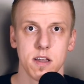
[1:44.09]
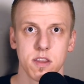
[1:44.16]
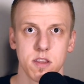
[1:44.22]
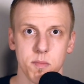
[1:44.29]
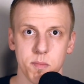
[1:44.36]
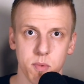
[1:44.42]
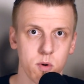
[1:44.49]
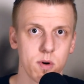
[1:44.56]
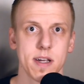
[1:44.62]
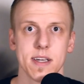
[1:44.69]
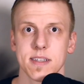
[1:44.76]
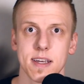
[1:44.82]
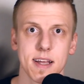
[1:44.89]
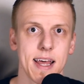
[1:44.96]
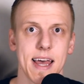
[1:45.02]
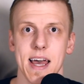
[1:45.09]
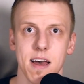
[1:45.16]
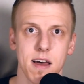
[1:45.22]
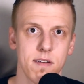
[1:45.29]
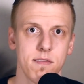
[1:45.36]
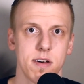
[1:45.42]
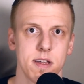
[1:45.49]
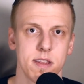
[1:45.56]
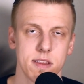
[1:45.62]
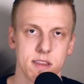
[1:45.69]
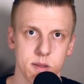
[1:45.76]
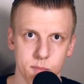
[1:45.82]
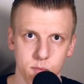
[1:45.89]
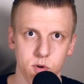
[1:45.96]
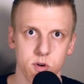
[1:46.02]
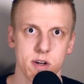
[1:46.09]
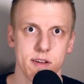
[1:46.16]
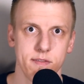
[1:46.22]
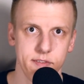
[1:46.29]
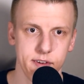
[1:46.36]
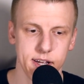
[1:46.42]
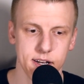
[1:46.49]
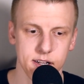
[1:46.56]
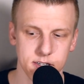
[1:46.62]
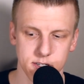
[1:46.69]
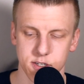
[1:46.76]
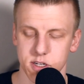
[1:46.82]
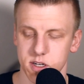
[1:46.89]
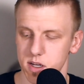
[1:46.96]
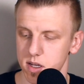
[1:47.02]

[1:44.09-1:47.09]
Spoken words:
The boy is gonna have the more advantage.